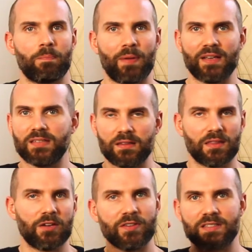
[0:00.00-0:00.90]
the basic
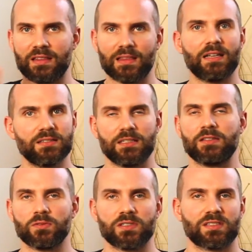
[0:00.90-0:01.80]
theories and listed
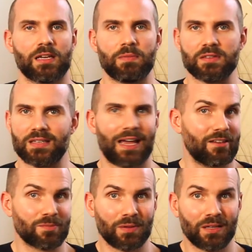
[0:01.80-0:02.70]
in those assignments,
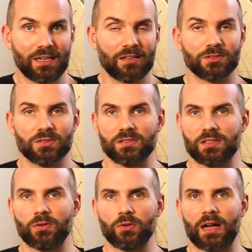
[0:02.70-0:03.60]
and there's plenty of students
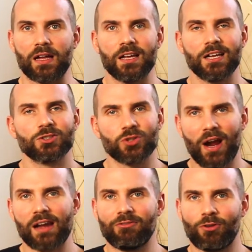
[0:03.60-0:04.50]
that do that.
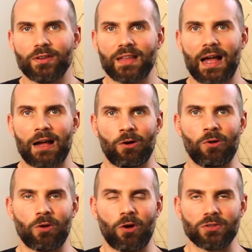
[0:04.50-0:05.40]
Try and avoid that at
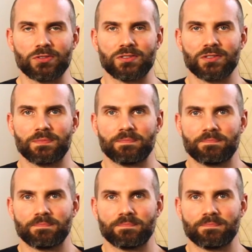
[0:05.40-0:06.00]
all costs.